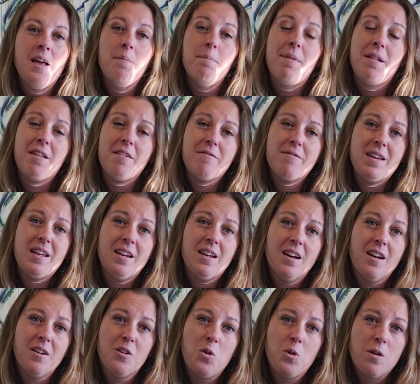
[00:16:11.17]
Bella
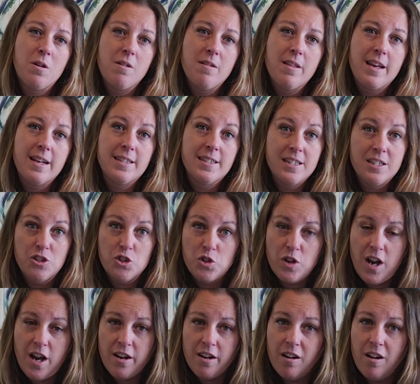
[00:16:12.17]
Vita, Coral Lakes, and
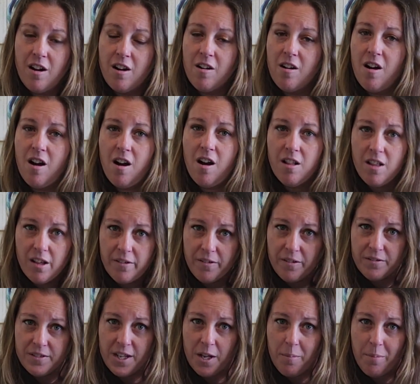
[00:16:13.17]
Entrada are all off
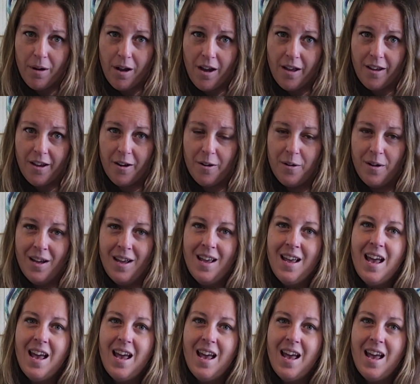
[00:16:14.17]
of Del Prado,